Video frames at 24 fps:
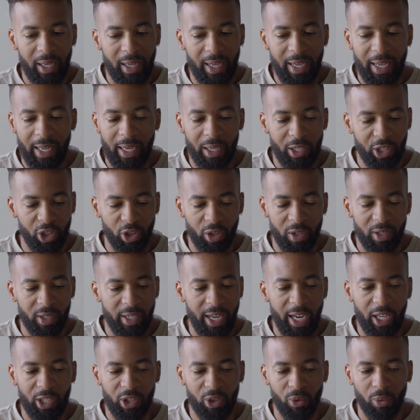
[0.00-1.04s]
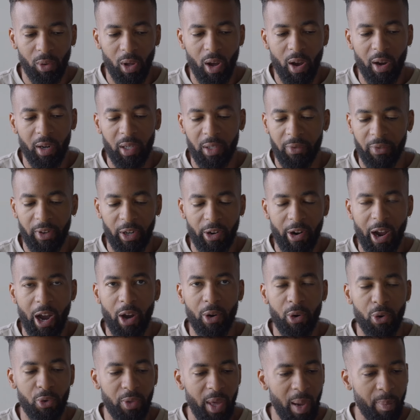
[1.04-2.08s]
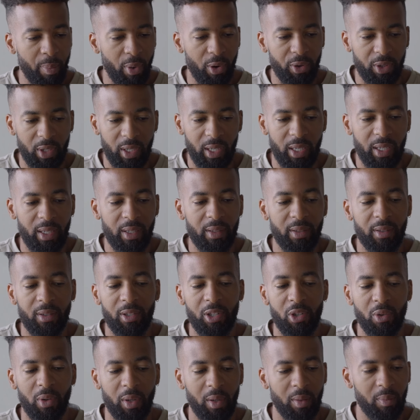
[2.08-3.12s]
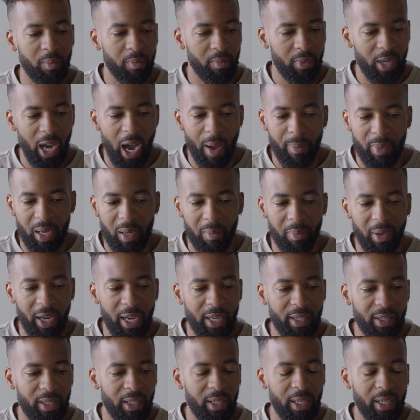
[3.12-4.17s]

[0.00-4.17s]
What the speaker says: it shouldn't take too long to figure out who that person is. You can copy and paste it